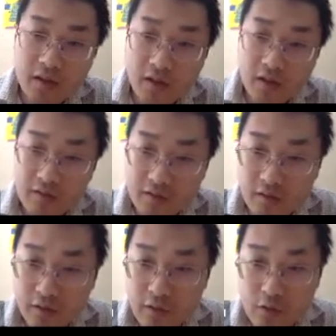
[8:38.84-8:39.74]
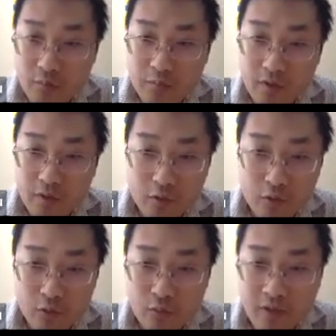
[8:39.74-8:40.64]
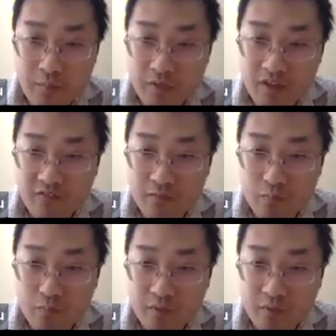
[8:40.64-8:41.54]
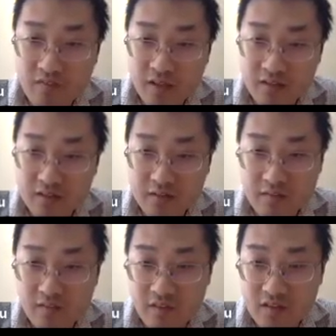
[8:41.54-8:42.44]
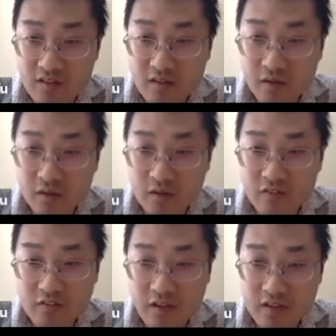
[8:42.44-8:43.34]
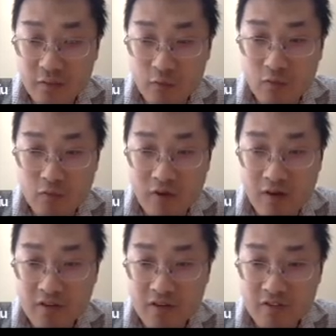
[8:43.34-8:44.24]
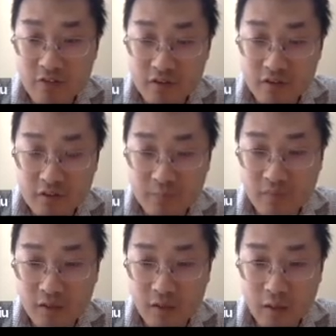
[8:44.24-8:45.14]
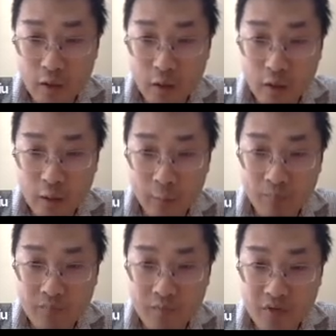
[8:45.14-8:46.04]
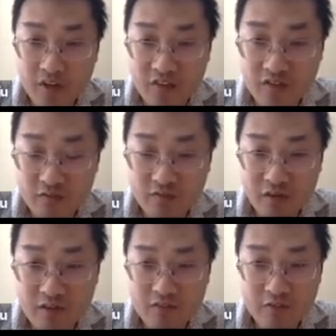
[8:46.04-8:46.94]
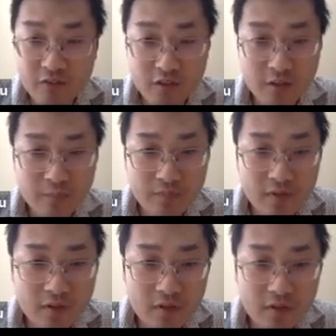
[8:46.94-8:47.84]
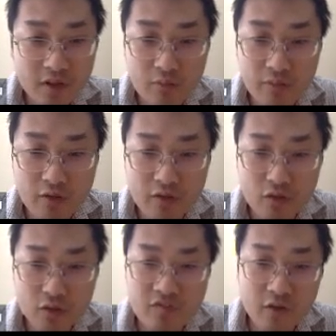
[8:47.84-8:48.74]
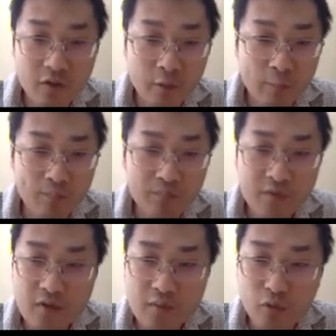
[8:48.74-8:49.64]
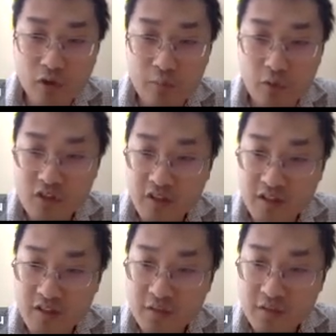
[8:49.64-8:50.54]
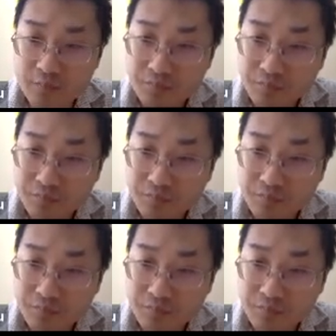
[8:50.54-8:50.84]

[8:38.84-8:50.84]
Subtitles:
And you might believe me that this curve has a very different, behaves very differently comparing to the Brownian motion case.